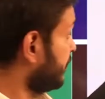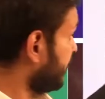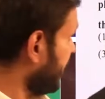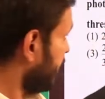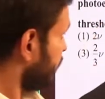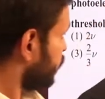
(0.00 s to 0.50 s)

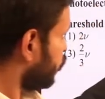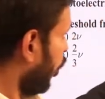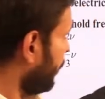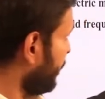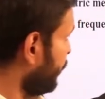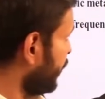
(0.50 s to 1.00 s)
their
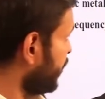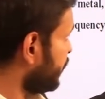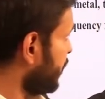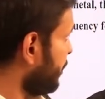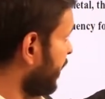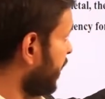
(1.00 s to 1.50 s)
stopping
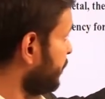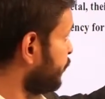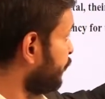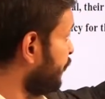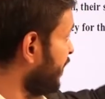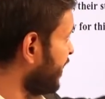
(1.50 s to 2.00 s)
potential becomes
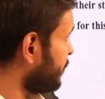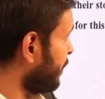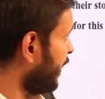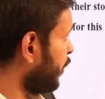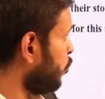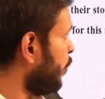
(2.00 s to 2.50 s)
Vs
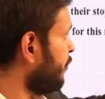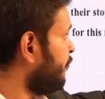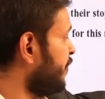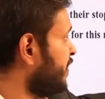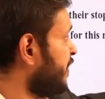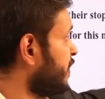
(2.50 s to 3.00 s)
by 2 and Vs